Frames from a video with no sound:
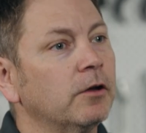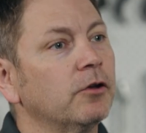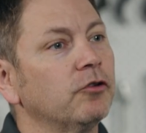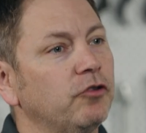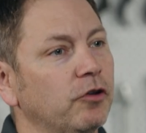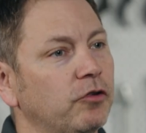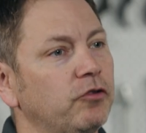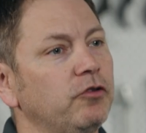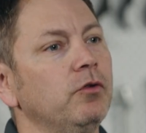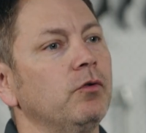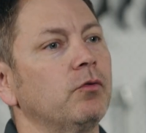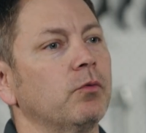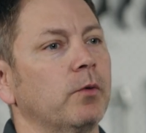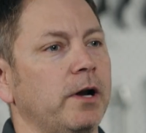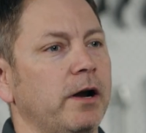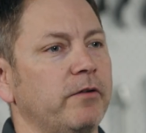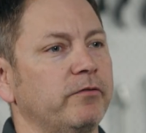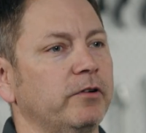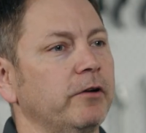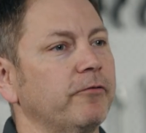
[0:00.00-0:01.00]
Just use
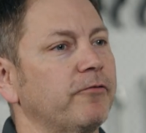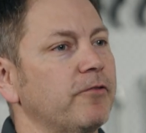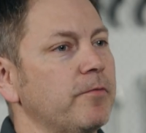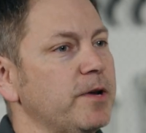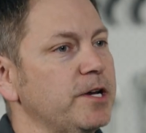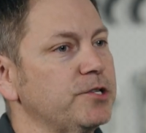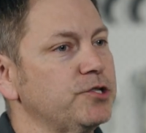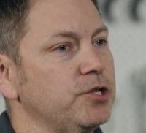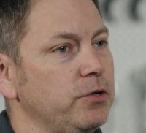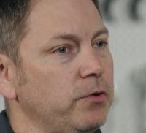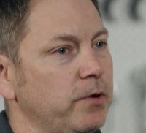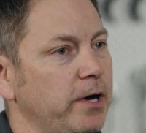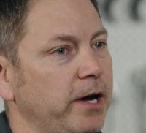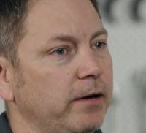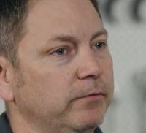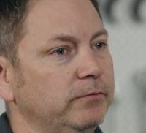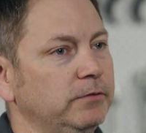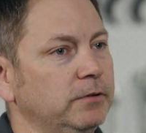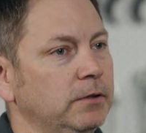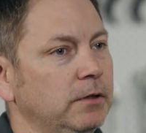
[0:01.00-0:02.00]
whatever information you
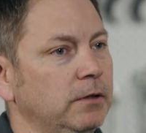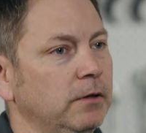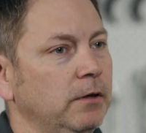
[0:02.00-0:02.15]
have.